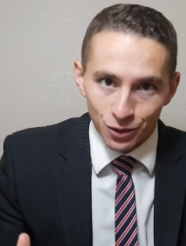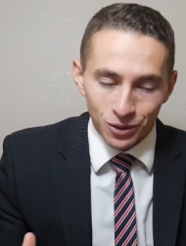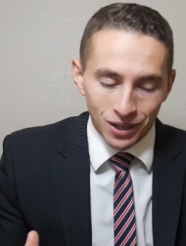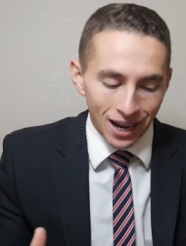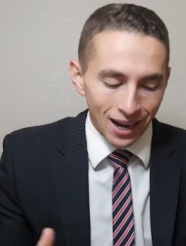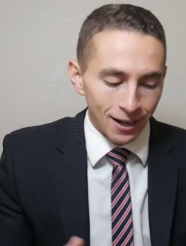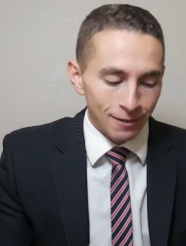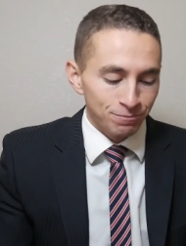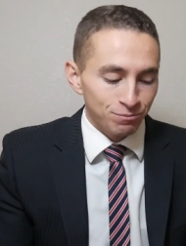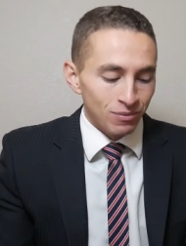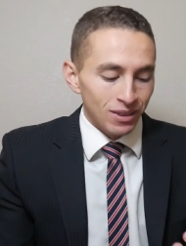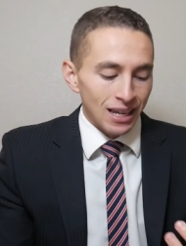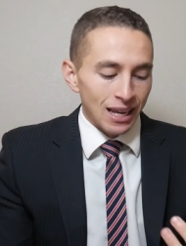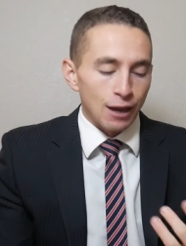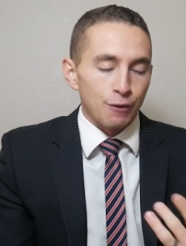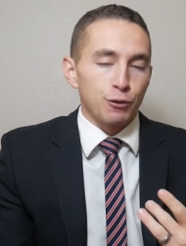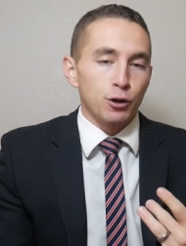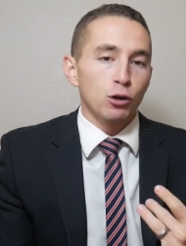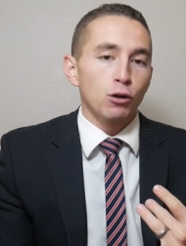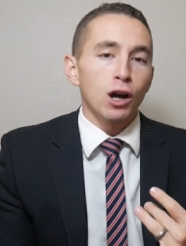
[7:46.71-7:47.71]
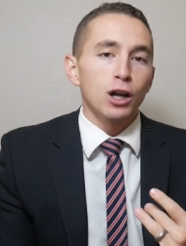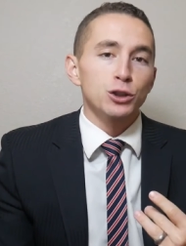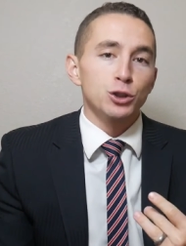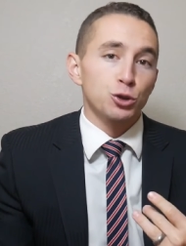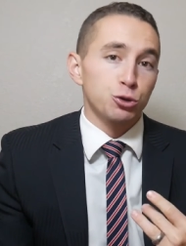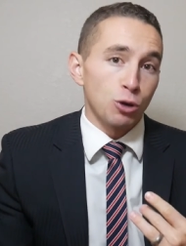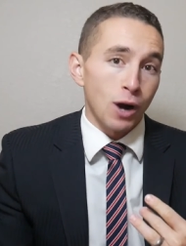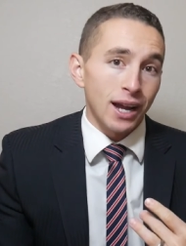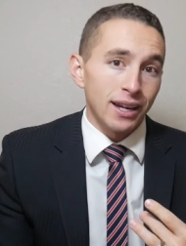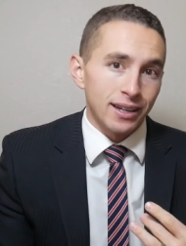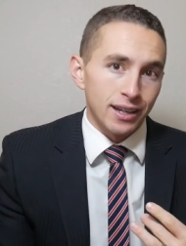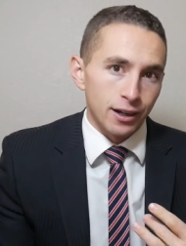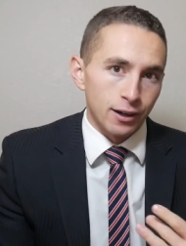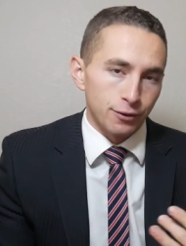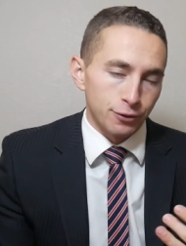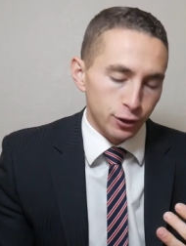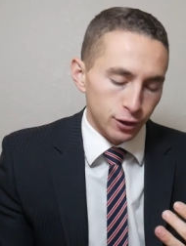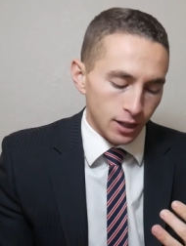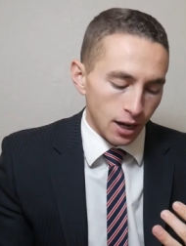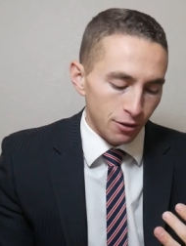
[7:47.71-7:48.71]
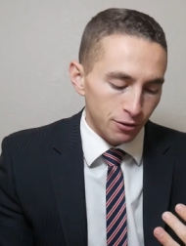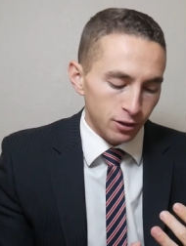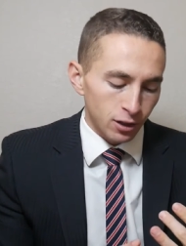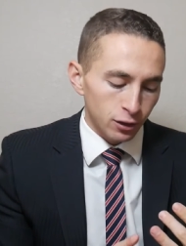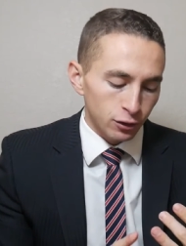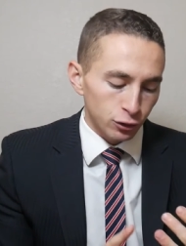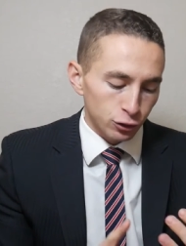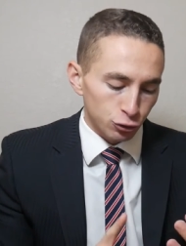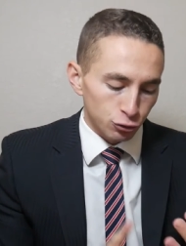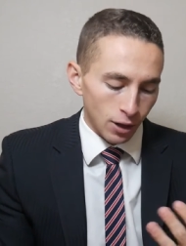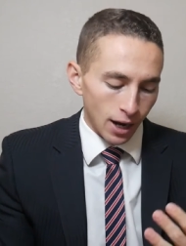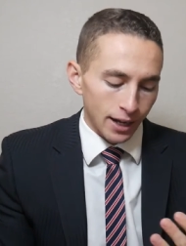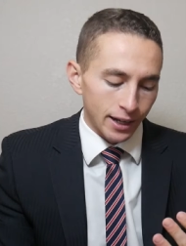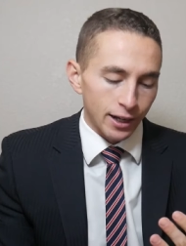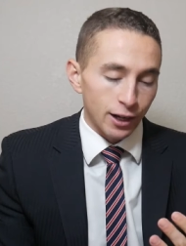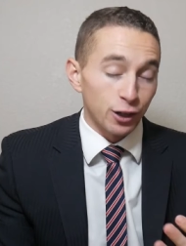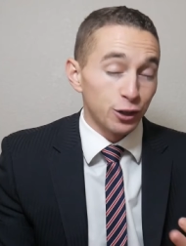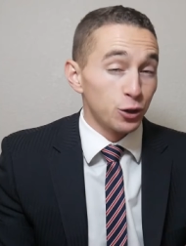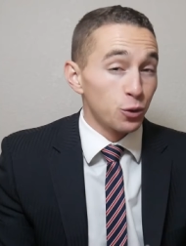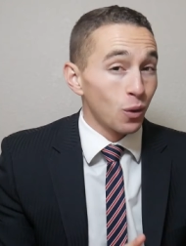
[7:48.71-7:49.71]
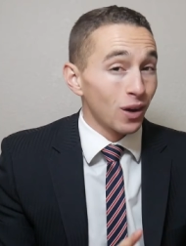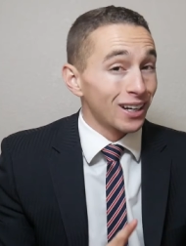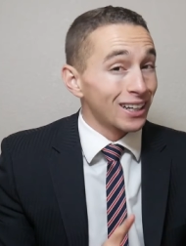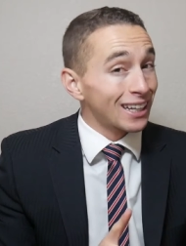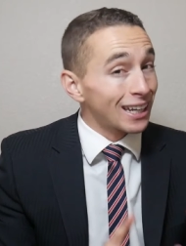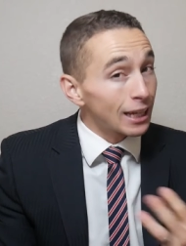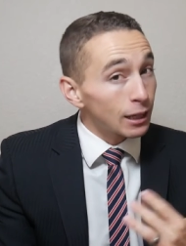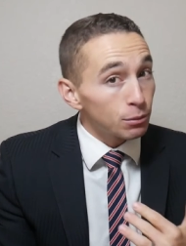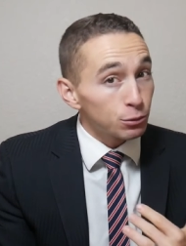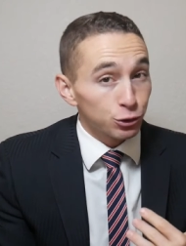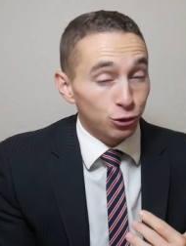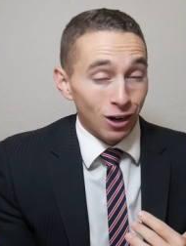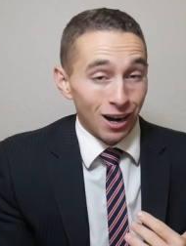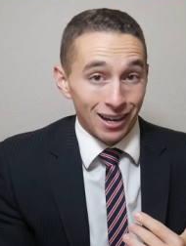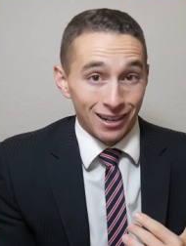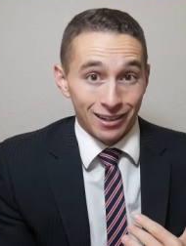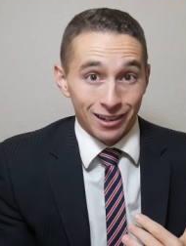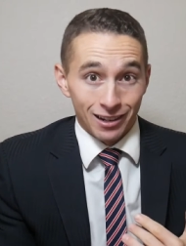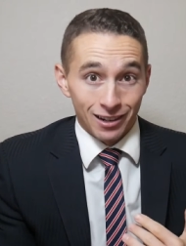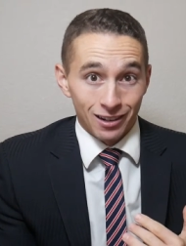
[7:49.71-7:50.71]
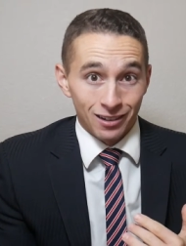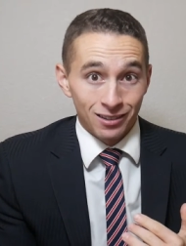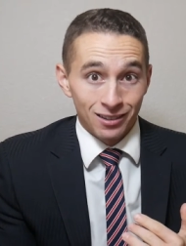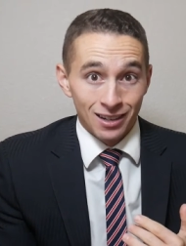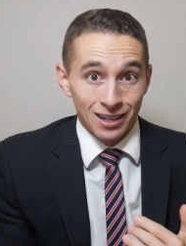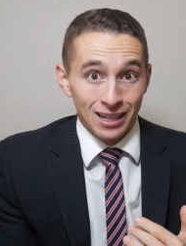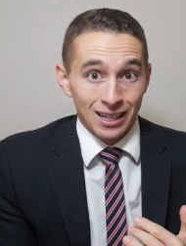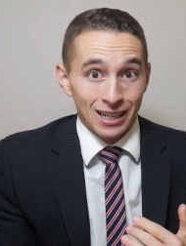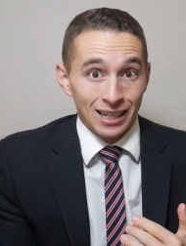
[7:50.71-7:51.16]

Okay, if you're on Tricare, if you're covered under Tricare, and you want to keep Tricare